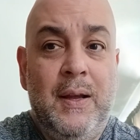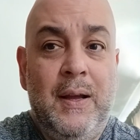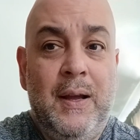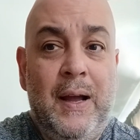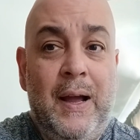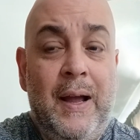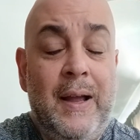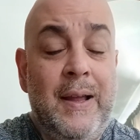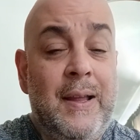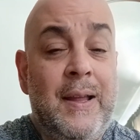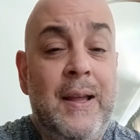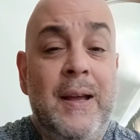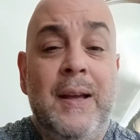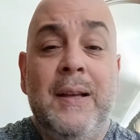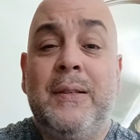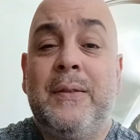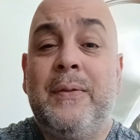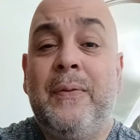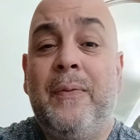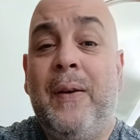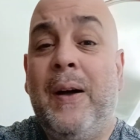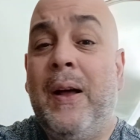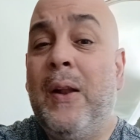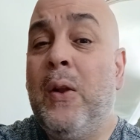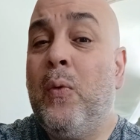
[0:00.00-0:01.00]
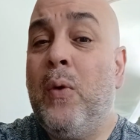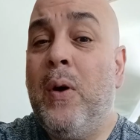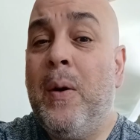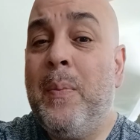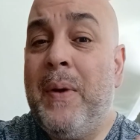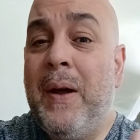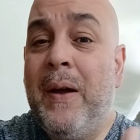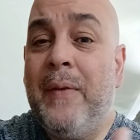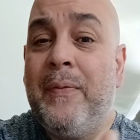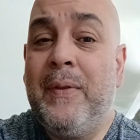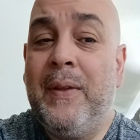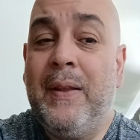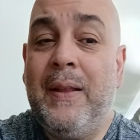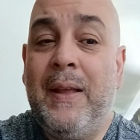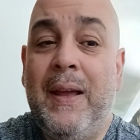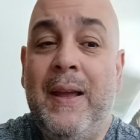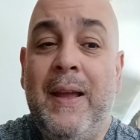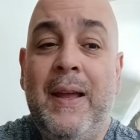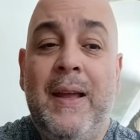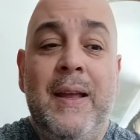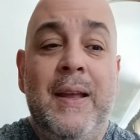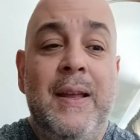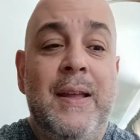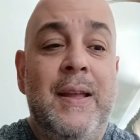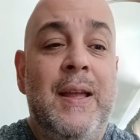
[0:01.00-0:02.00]
I guess, follow up after that
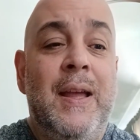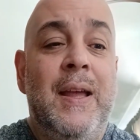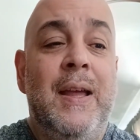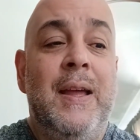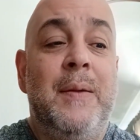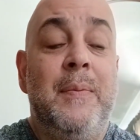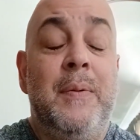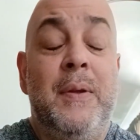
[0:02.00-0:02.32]
8K